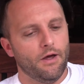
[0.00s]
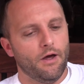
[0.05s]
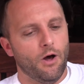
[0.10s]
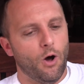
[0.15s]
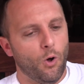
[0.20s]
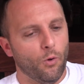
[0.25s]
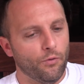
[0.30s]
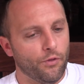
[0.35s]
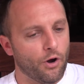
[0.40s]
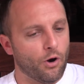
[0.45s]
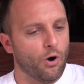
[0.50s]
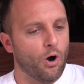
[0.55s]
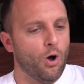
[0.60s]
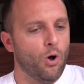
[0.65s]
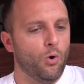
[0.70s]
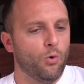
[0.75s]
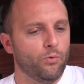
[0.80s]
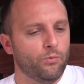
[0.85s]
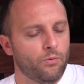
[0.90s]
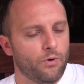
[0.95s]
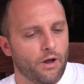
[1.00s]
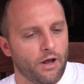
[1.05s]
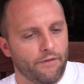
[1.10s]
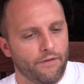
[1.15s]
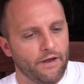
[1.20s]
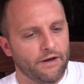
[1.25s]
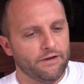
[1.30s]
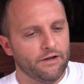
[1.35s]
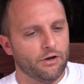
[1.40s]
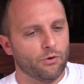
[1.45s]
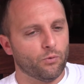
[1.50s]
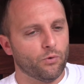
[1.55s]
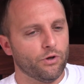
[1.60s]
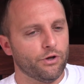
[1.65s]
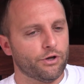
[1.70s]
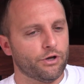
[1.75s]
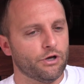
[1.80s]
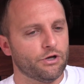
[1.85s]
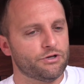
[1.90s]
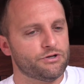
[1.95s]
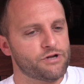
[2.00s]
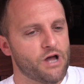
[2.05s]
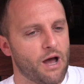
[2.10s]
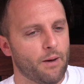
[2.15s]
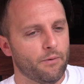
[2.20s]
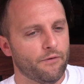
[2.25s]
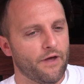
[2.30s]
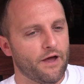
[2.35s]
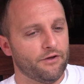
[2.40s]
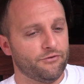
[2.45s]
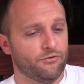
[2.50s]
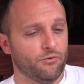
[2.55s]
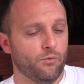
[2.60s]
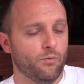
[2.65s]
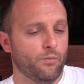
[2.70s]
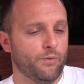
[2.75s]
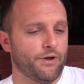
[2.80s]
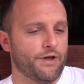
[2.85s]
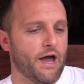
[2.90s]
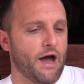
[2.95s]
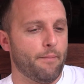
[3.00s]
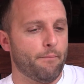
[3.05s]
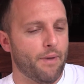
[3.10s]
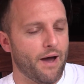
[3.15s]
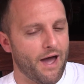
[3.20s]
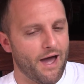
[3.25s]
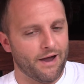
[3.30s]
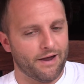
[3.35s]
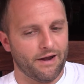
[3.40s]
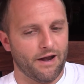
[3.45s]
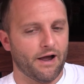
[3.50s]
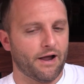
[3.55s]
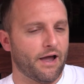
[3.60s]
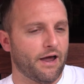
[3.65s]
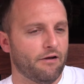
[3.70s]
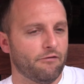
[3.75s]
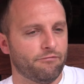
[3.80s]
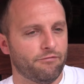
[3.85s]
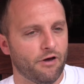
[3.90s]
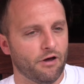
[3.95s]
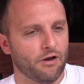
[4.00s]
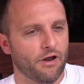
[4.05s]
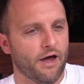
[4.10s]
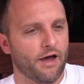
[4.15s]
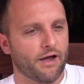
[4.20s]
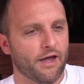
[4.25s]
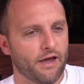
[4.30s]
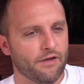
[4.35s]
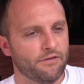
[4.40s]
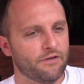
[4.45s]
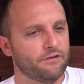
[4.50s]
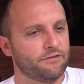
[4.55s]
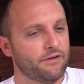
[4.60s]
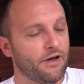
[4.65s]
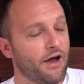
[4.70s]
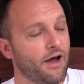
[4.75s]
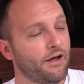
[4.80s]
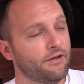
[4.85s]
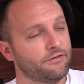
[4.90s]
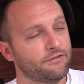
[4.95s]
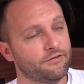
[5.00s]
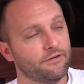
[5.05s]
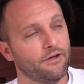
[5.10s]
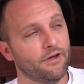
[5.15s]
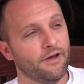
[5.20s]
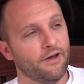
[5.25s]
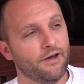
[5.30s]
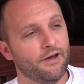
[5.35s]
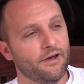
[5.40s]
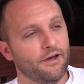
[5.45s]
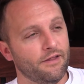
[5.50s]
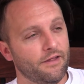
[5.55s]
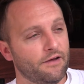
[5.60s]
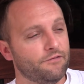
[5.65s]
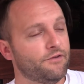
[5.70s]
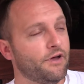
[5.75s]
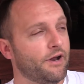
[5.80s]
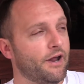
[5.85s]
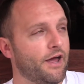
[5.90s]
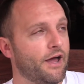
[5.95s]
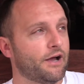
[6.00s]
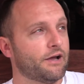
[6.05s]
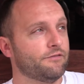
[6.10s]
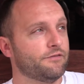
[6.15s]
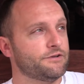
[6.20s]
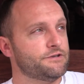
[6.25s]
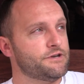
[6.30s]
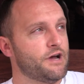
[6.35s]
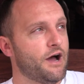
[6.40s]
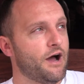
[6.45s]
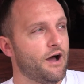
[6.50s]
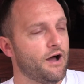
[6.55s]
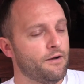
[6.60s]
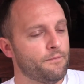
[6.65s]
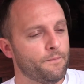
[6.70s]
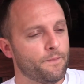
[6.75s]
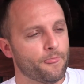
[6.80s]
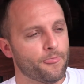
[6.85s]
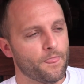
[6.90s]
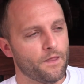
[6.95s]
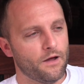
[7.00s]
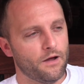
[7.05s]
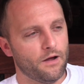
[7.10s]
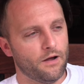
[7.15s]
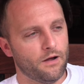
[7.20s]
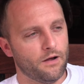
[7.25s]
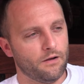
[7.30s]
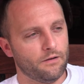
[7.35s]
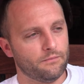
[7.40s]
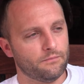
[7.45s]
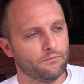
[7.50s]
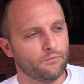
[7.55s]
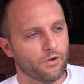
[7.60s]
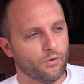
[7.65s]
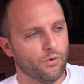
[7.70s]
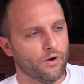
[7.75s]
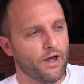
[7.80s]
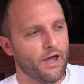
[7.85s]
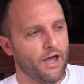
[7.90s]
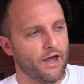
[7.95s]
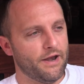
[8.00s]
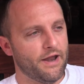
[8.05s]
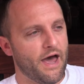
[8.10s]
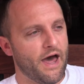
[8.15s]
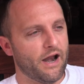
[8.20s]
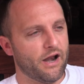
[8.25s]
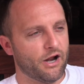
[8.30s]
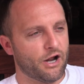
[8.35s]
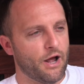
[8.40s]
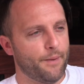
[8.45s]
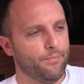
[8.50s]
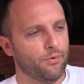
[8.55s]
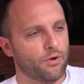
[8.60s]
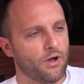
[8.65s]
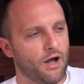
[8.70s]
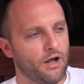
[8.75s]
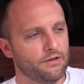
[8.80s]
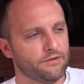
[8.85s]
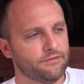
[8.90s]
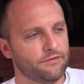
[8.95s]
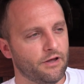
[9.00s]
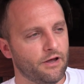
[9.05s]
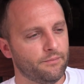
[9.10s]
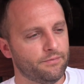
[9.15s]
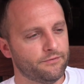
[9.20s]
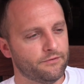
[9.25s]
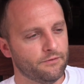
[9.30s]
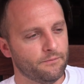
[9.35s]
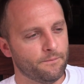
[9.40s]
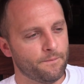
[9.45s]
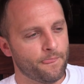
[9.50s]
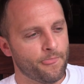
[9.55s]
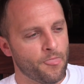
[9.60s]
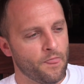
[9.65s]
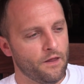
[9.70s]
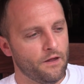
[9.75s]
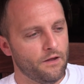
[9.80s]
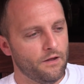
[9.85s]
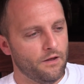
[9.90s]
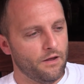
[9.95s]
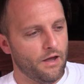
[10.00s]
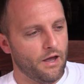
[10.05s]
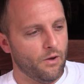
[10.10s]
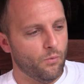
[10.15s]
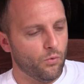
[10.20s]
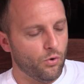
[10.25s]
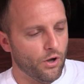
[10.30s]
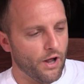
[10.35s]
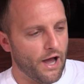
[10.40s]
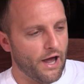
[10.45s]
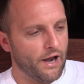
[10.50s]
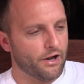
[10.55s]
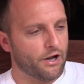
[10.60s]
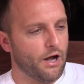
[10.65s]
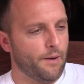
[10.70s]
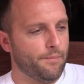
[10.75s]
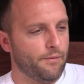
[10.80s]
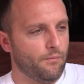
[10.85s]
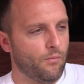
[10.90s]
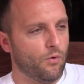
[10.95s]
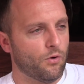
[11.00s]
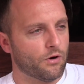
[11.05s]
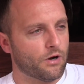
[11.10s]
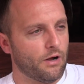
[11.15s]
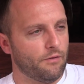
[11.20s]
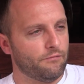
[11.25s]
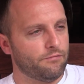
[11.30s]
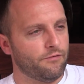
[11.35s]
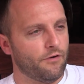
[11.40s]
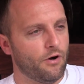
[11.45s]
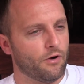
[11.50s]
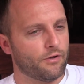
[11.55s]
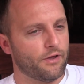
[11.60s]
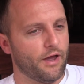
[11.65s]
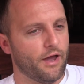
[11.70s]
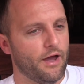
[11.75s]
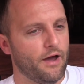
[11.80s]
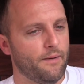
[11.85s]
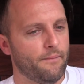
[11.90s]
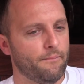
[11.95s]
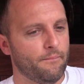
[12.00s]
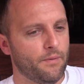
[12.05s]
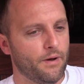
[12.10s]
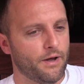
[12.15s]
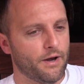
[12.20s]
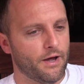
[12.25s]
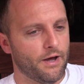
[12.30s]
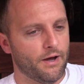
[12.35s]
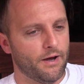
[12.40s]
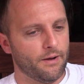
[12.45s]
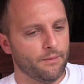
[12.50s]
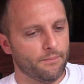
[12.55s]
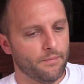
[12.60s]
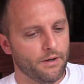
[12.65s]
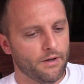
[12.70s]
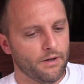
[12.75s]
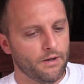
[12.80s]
on their own, and they did a really good job with that. So when we got back, and I kind of felt like, hey, these guys, they've done a heck of a job. We went ahead and added a couple concepts, and we'll add a couple more come fall camp. But